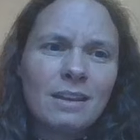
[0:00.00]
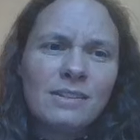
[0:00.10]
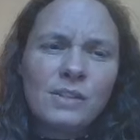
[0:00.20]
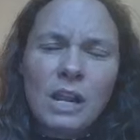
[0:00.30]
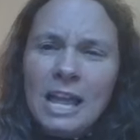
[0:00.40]

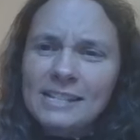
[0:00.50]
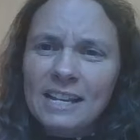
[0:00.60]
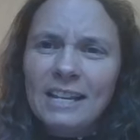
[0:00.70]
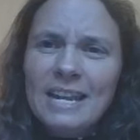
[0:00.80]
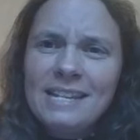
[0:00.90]
So let's
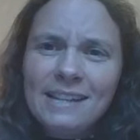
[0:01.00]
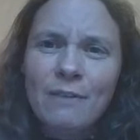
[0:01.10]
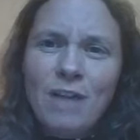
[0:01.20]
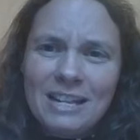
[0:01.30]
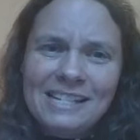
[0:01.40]
at least
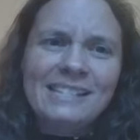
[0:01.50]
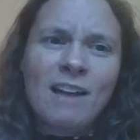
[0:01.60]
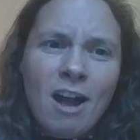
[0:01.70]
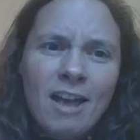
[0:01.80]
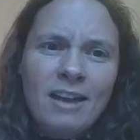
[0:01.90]
have that
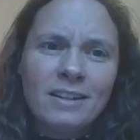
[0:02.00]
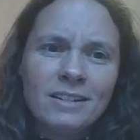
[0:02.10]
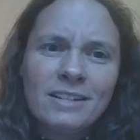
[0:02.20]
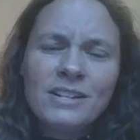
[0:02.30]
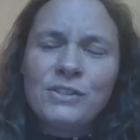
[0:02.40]
desire
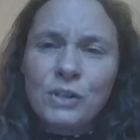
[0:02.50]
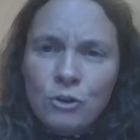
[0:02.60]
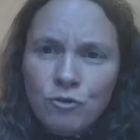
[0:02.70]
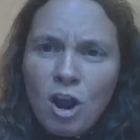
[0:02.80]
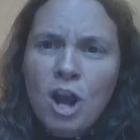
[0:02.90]
to
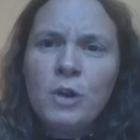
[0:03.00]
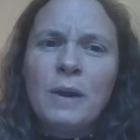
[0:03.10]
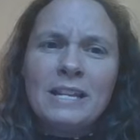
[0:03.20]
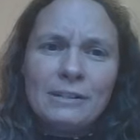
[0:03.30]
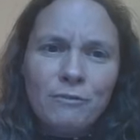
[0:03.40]
grow
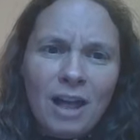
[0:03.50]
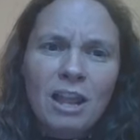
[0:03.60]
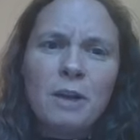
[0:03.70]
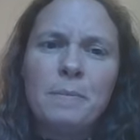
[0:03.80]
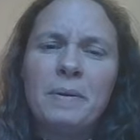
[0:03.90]
and
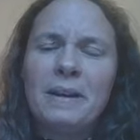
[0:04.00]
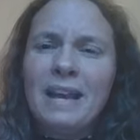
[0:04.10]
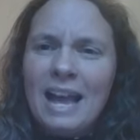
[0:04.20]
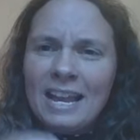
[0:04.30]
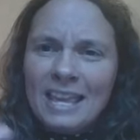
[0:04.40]
develop
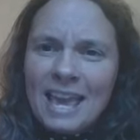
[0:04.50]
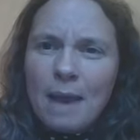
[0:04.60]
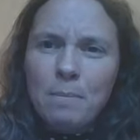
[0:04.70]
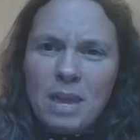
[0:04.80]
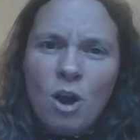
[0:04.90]
and
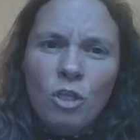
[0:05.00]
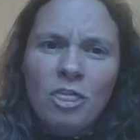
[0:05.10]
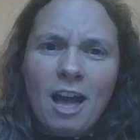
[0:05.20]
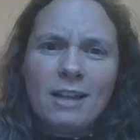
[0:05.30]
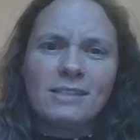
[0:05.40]
get beyond
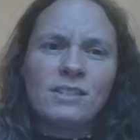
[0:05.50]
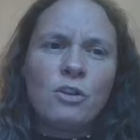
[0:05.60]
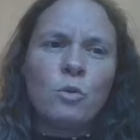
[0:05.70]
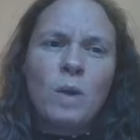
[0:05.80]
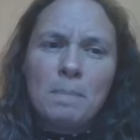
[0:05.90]
that so
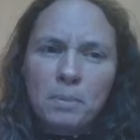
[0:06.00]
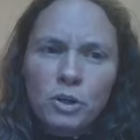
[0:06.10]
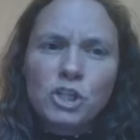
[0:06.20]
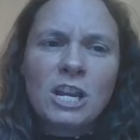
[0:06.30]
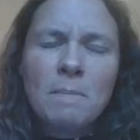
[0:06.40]
that we're
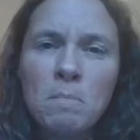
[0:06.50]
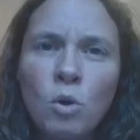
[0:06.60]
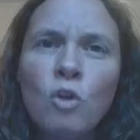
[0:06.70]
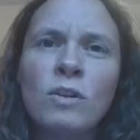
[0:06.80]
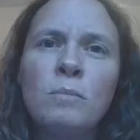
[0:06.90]
pushing
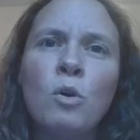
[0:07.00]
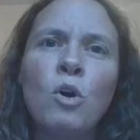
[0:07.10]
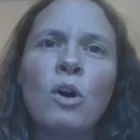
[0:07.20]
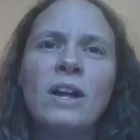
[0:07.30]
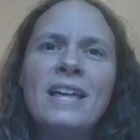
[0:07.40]
more and
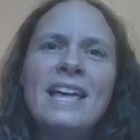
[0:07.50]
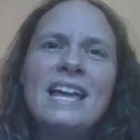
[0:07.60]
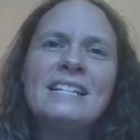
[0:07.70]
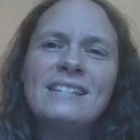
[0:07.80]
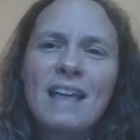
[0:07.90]
more
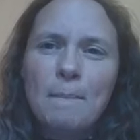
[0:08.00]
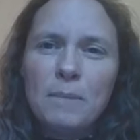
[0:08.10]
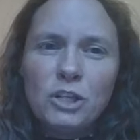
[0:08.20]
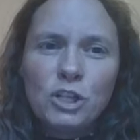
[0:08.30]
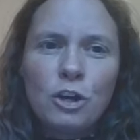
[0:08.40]
into that
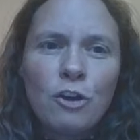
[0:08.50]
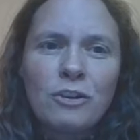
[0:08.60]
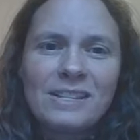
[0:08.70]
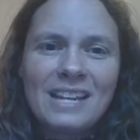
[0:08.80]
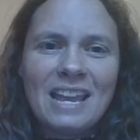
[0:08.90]

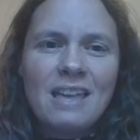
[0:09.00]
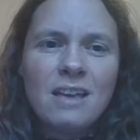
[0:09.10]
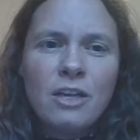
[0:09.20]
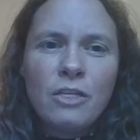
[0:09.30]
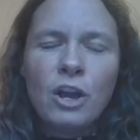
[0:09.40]
maturity
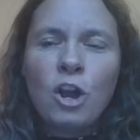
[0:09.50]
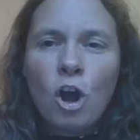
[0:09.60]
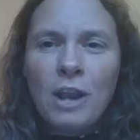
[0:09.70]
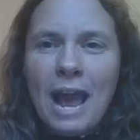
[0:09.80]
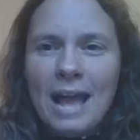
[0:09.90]
that
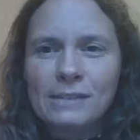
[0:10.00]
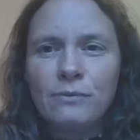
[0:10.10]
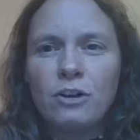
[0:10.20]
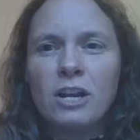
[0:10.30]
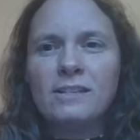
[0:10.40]
God has
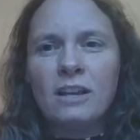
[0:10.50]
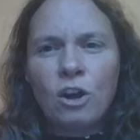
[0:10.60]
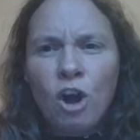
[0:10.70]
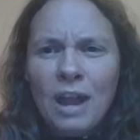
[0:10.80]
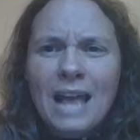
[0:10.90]
for us, that
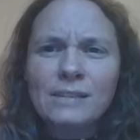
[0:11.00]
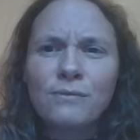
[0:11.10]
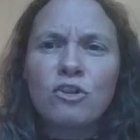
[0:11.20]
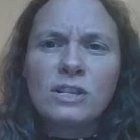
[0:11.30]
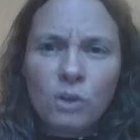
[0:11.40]
God has
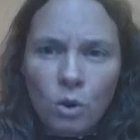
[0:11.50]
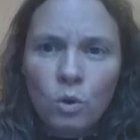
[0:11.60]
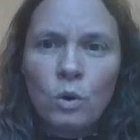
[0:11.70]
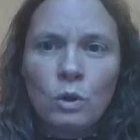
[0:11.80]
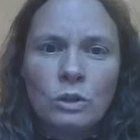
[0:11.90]
for us
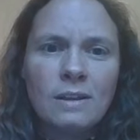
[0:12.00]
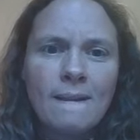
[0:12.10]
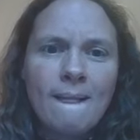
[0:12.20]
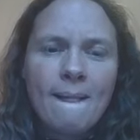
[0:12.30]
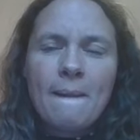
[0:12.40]
all
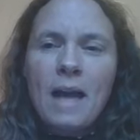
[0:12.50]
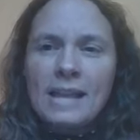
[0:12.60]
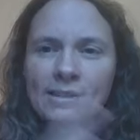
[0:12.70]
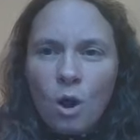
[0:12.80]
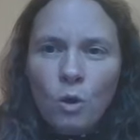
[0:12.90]

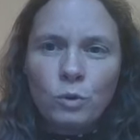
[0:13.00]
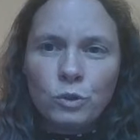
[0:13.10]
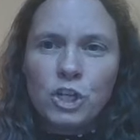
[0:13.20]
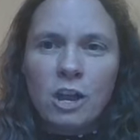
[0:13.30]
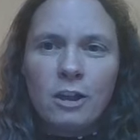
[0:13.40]
as a whole
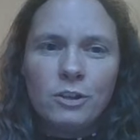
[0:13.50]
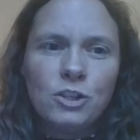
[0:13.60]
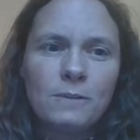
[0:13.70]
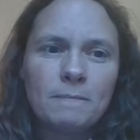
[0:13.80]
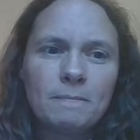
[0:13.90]

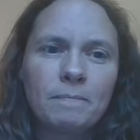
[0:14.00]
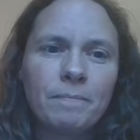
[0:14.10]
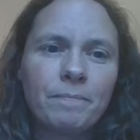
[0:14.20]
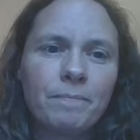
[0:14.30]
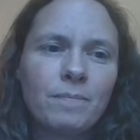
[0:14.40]
church.
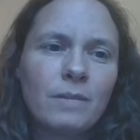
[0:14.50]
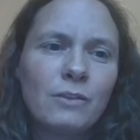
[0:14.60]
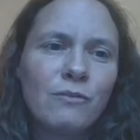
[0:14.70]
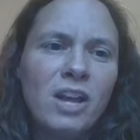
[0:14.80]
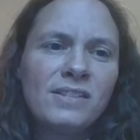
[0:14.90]

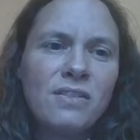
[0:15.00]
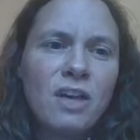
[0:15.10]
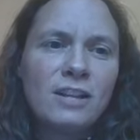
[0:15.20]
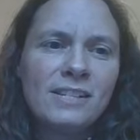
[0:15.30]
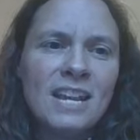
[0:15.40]
Verse
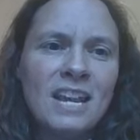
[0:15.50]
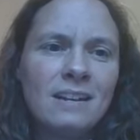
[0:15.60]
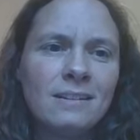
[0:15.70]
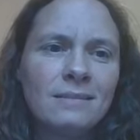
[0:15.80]
13